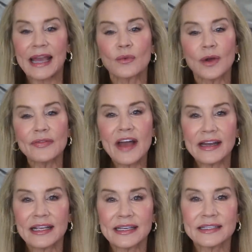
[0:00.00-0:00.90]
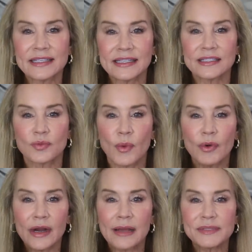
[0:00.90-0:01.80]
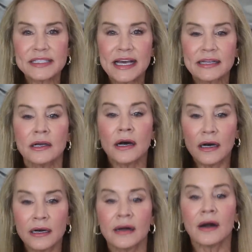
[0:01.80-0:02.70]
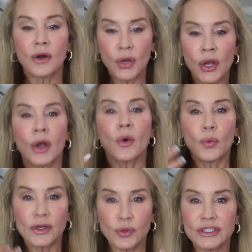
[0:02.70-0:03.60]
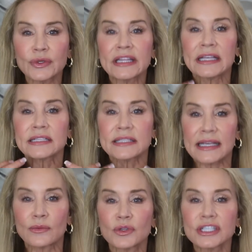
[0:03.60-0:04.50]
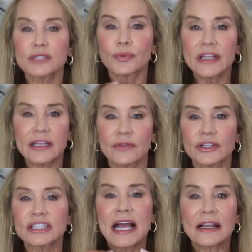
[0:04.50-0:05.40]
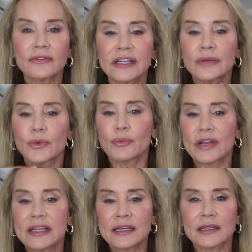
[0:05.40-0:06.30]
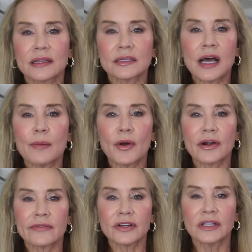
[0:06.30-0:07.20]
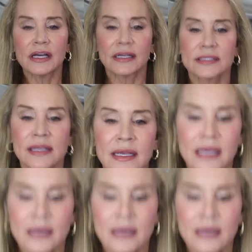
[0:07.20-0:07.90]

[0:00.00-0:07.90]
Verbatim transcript: And what that is, is when we're upset, we're, we're doing this and we're just breathing very shallowly. We're breathing into the top part of our lungs.